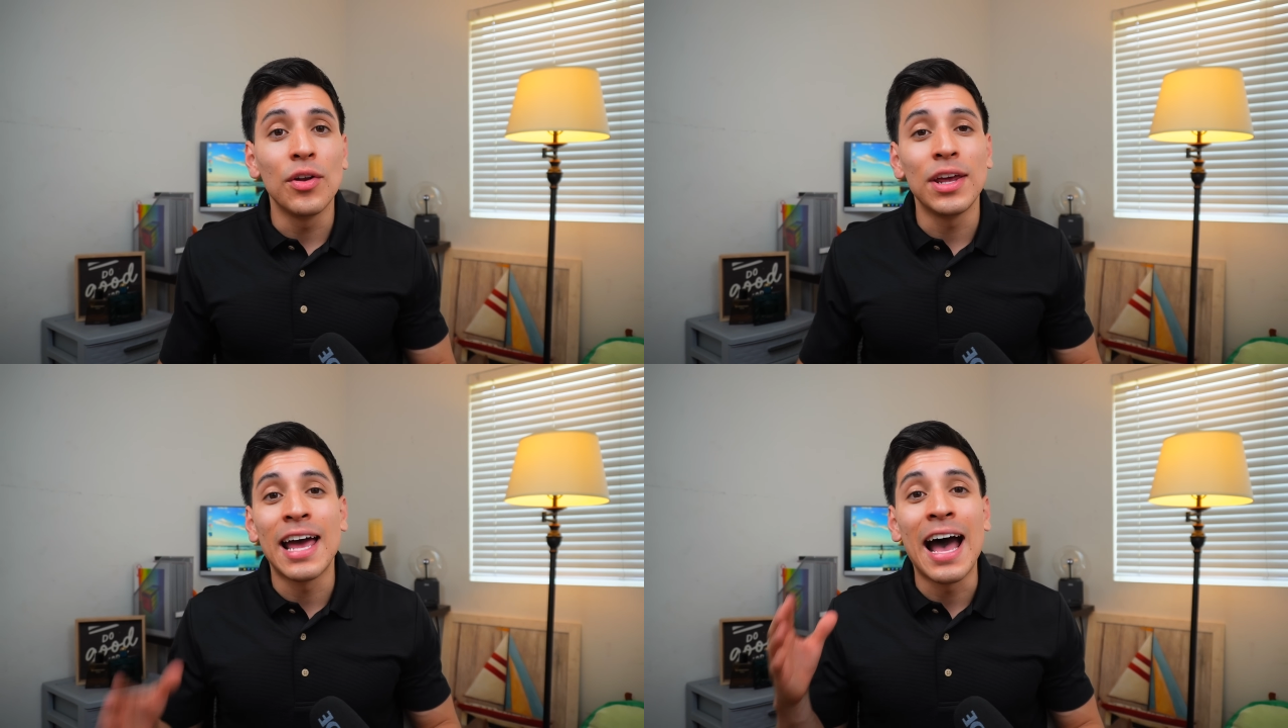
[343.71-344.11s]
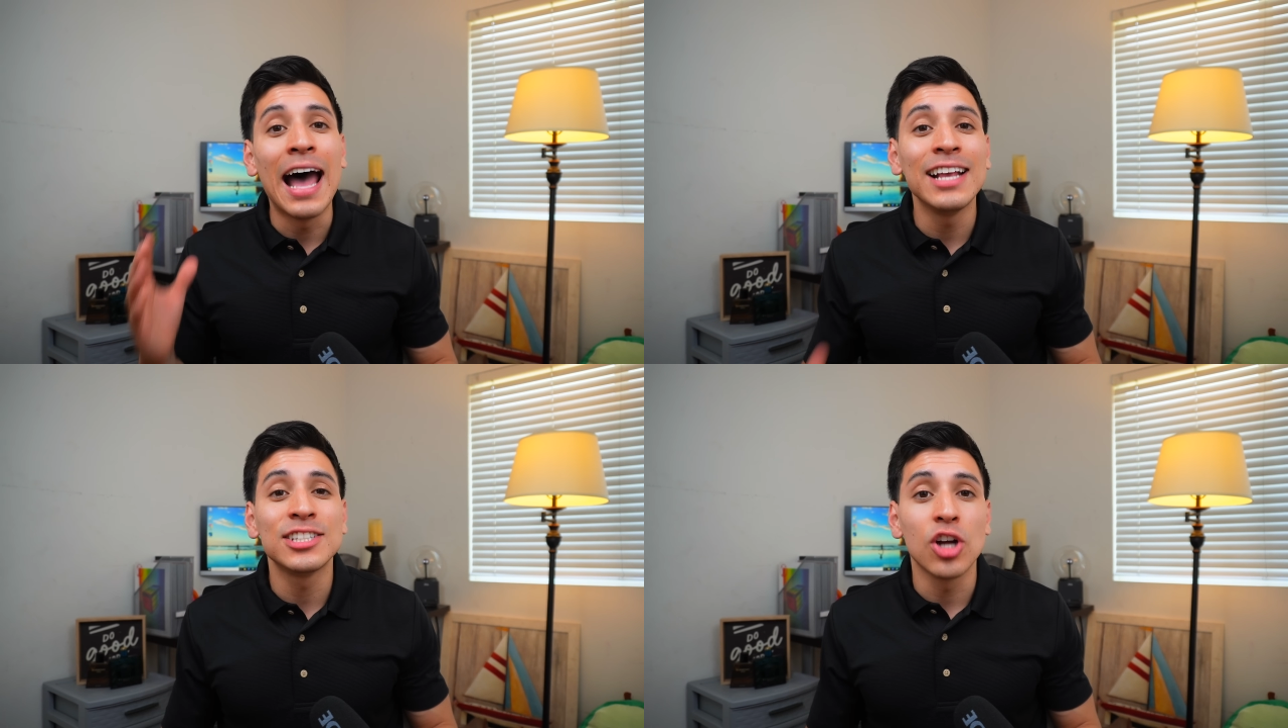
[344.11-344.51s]
and
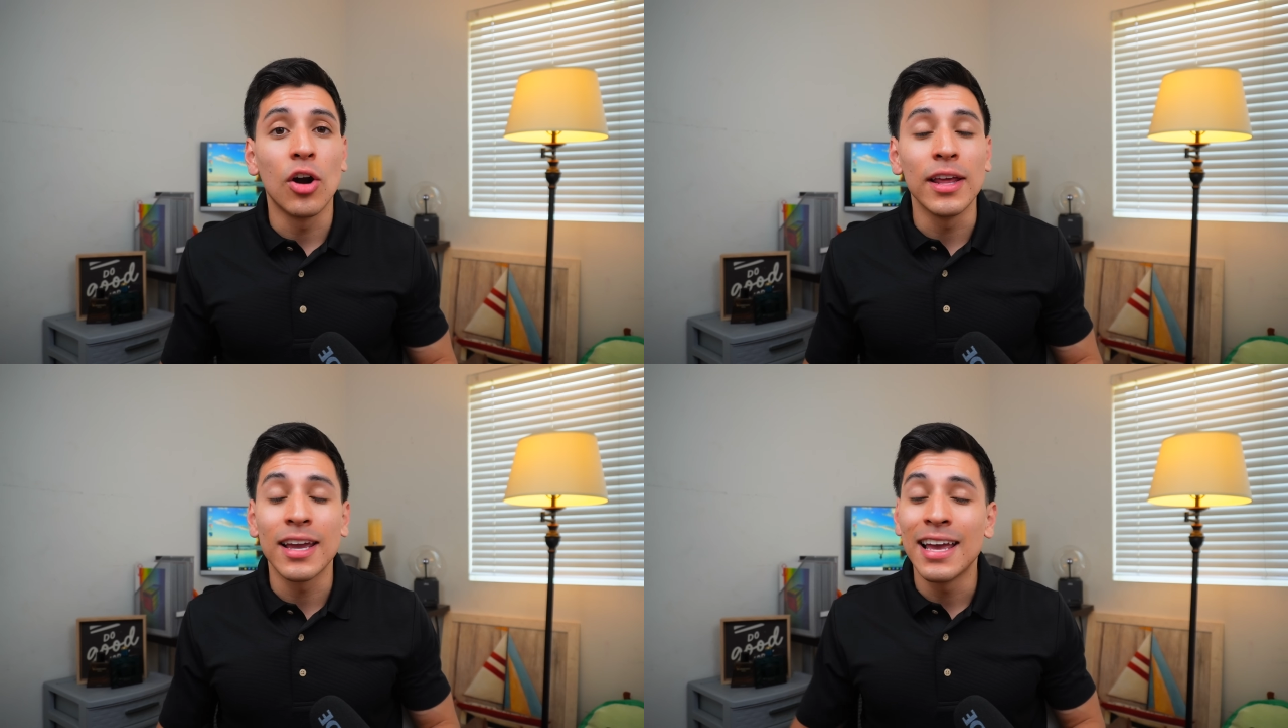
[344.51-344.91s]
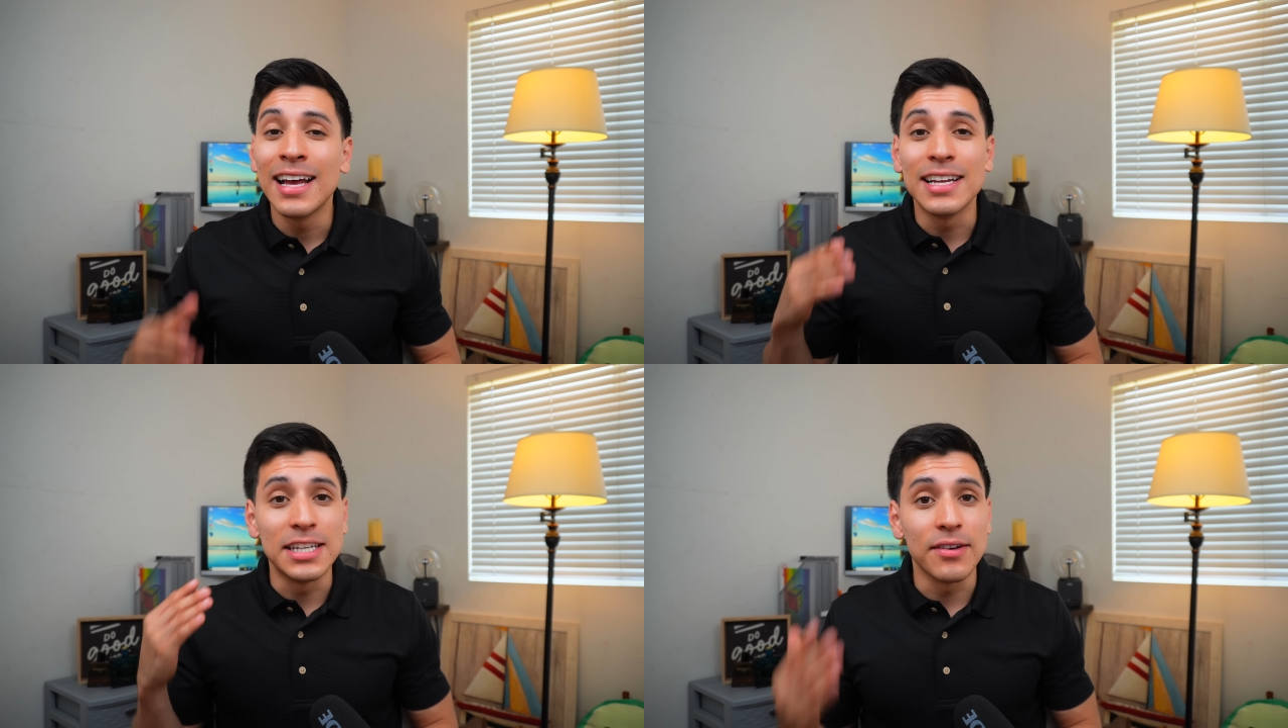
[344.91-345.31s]
high starting
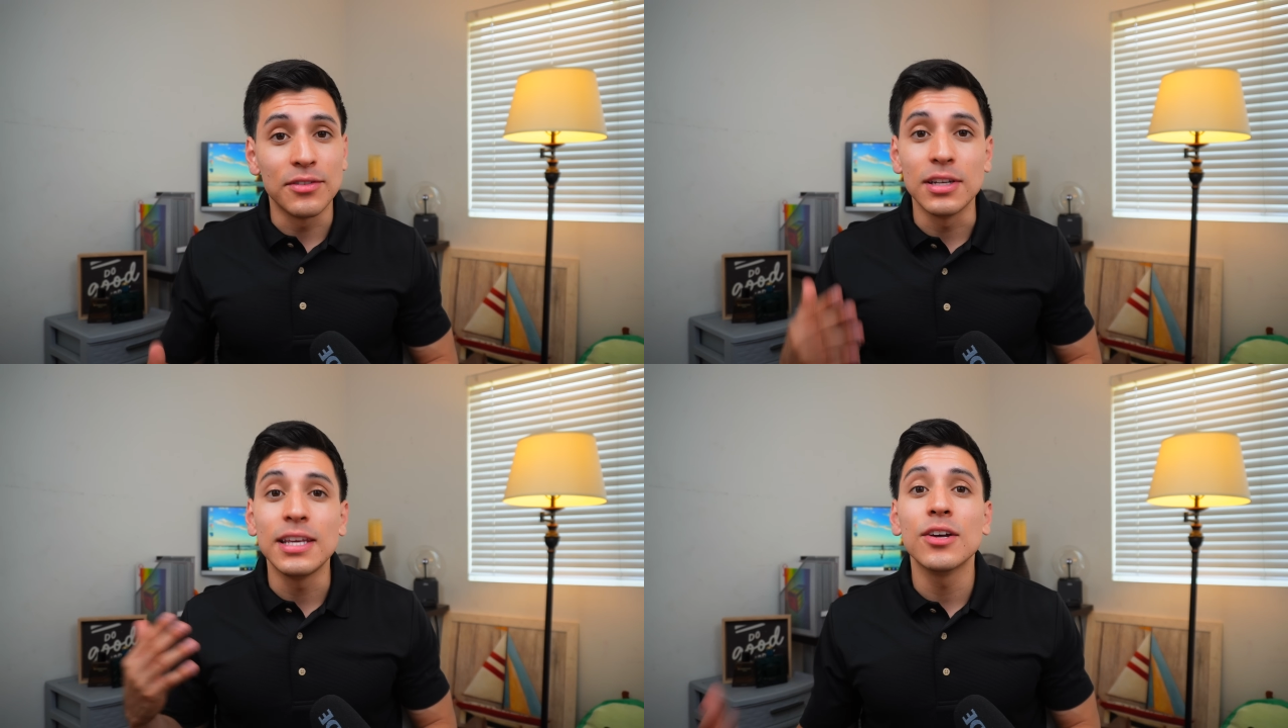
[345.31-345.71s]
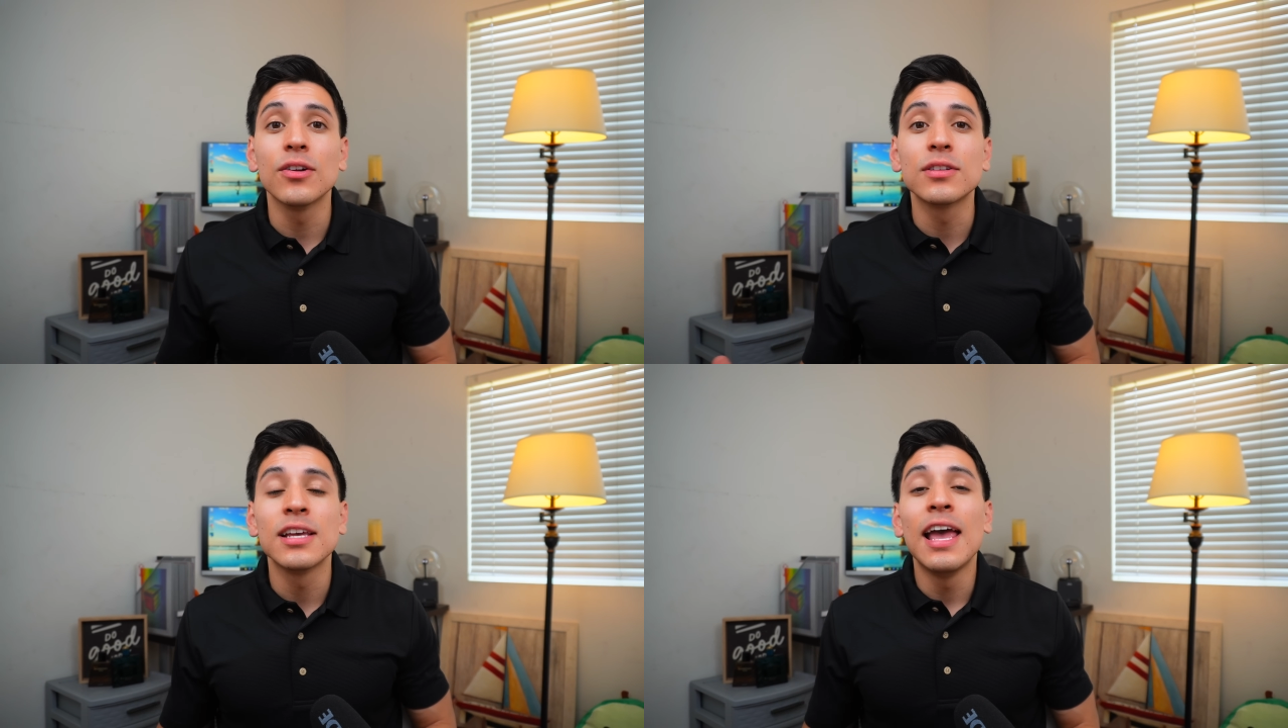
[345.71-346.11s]
dividend
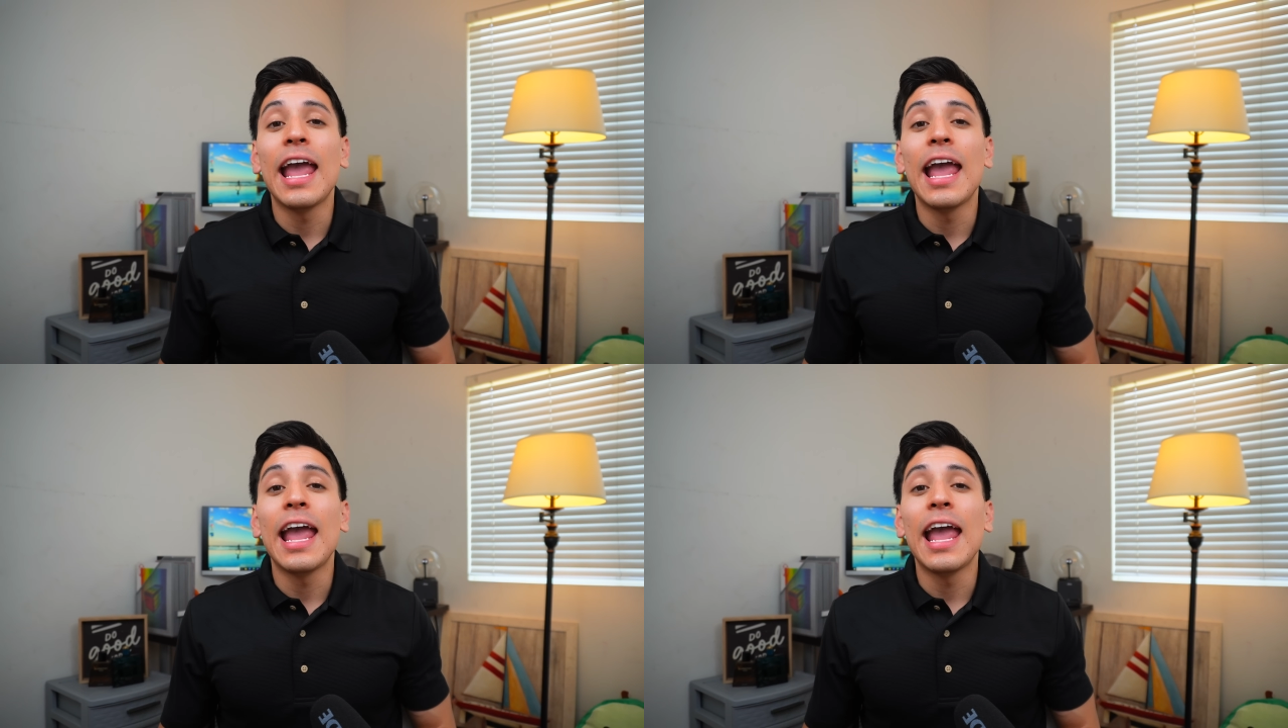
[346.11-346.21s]
yields,